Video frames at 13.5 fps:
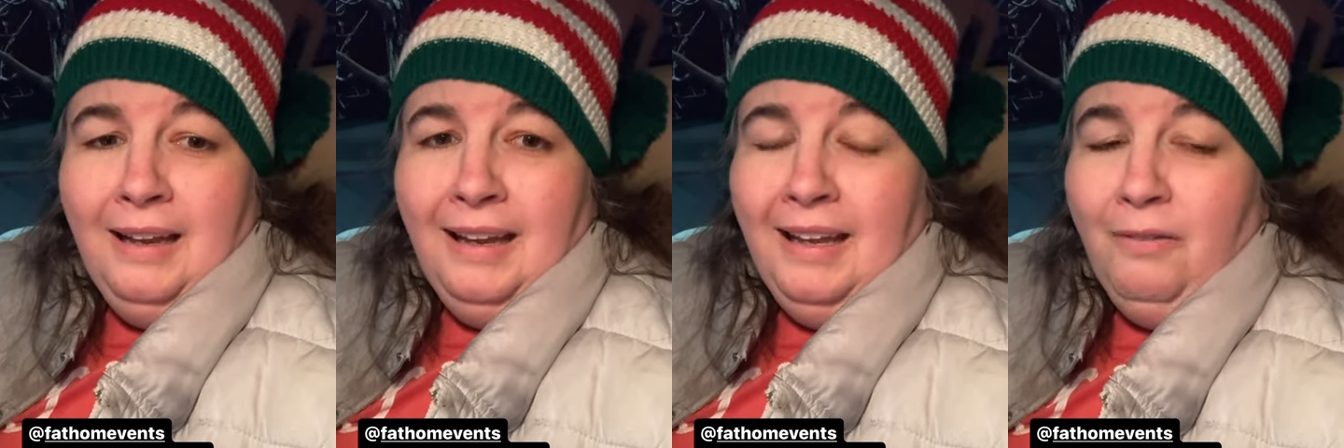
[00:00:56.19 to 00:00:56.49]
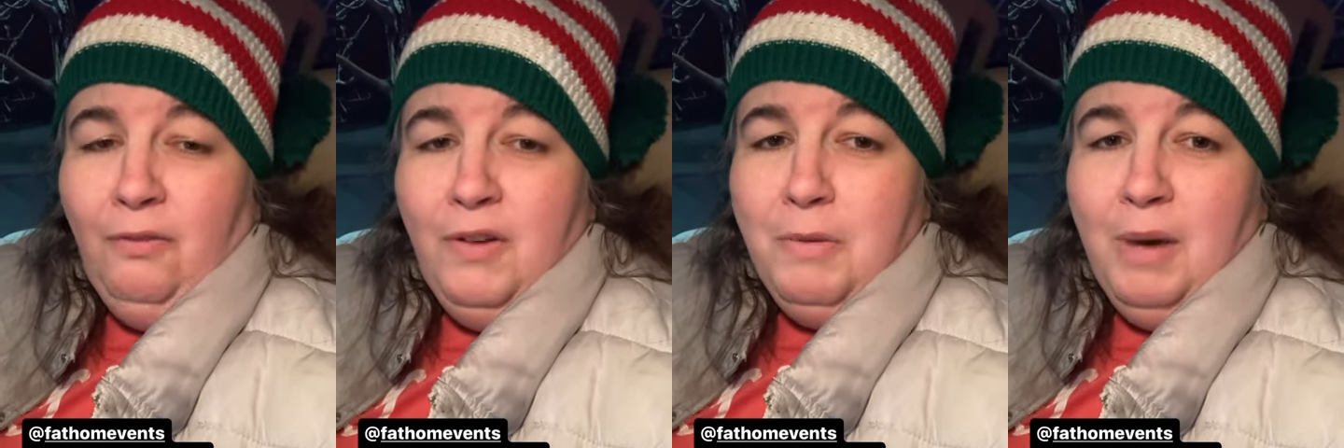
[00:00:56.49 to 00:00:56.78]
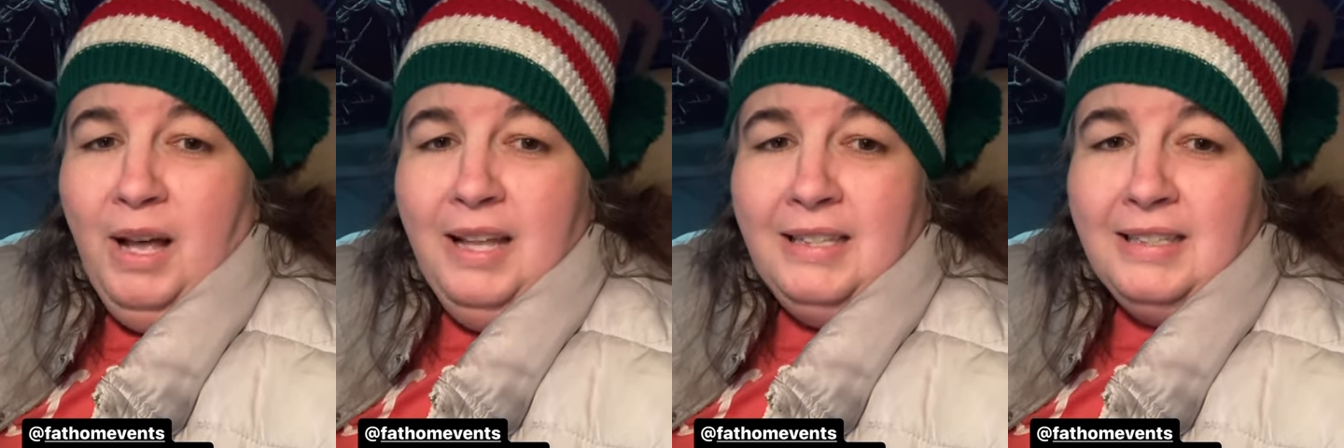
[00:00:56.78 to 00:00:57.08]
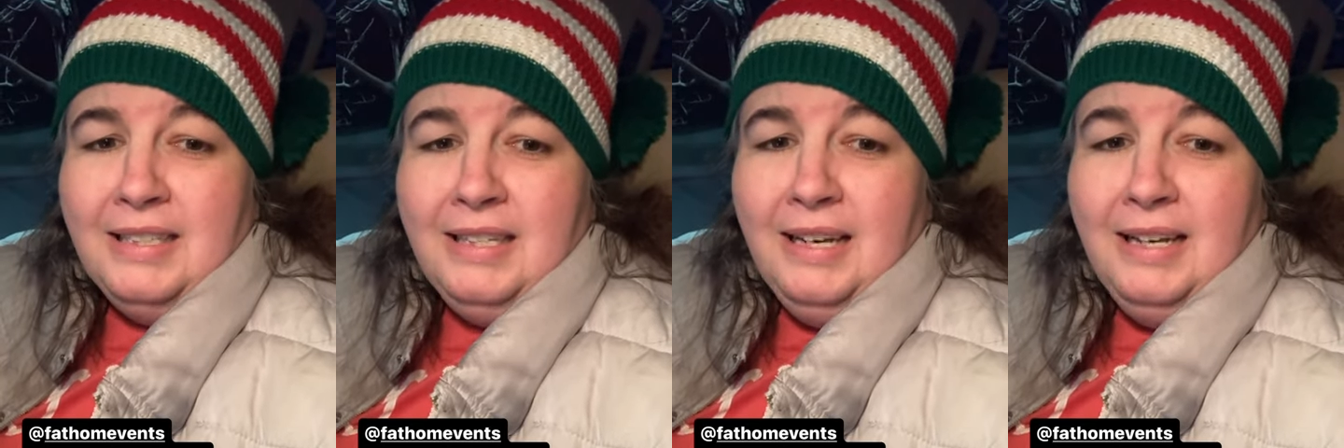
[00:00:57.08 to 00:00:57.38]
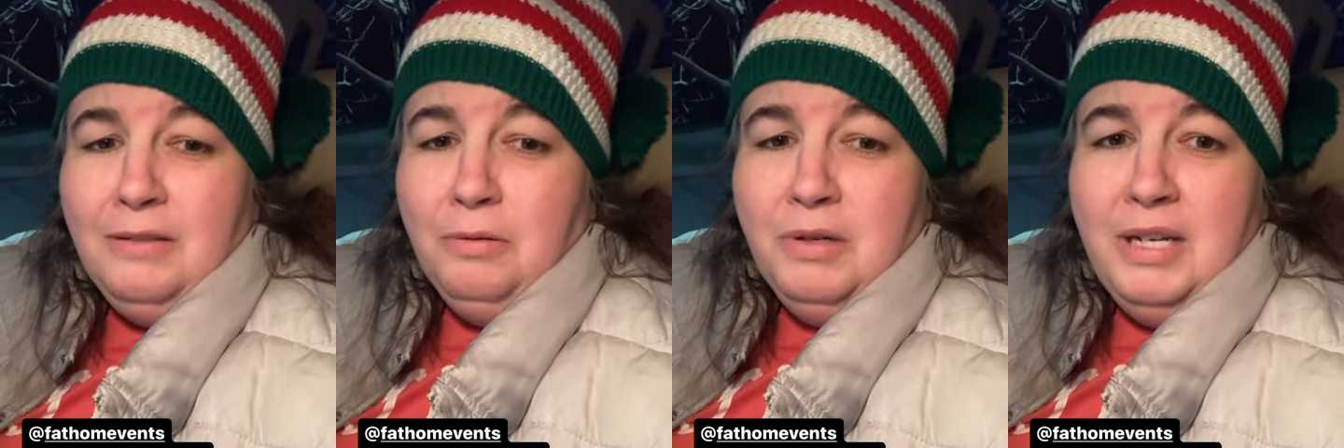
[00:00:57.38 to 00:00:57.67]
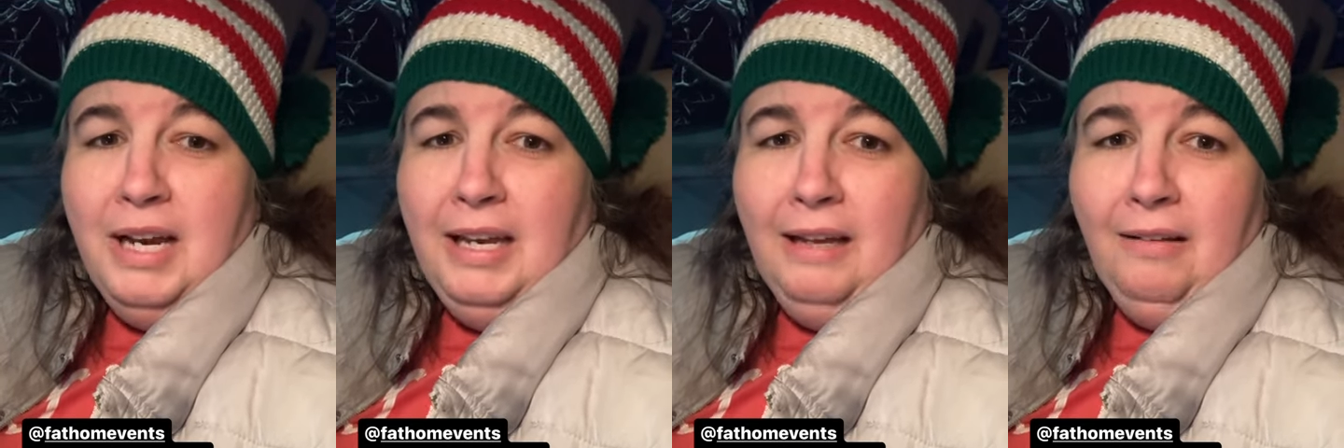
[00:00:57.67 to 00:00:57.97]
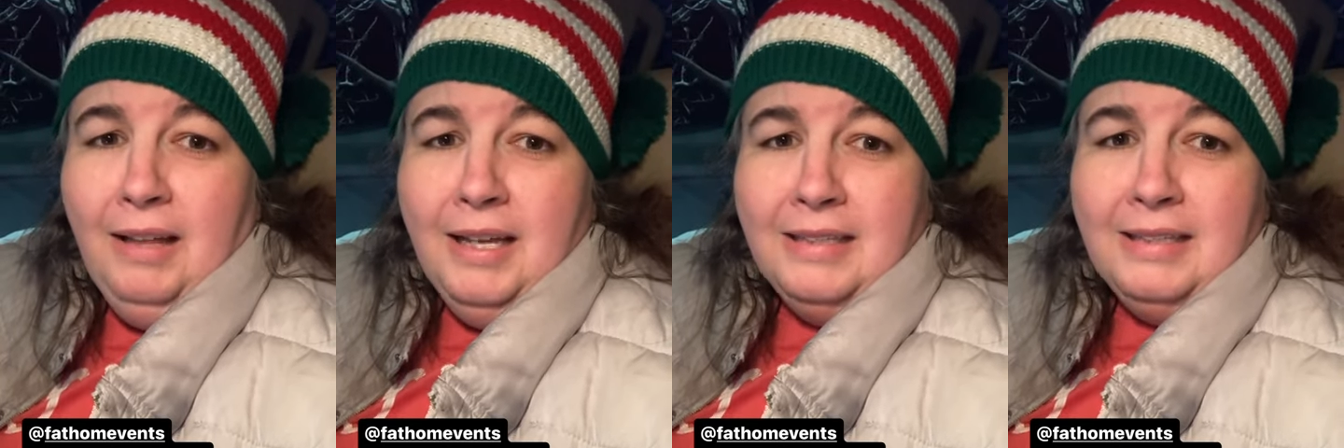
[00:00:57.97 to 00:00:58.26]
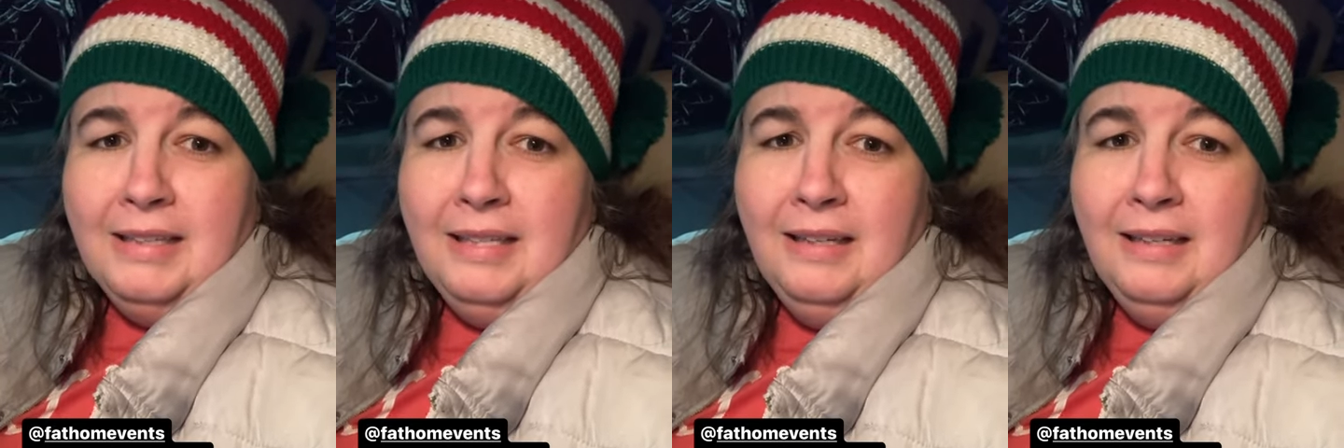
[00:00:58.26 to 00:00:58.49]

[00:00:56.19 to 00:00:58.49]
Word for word: in a few months. It's ridiculous.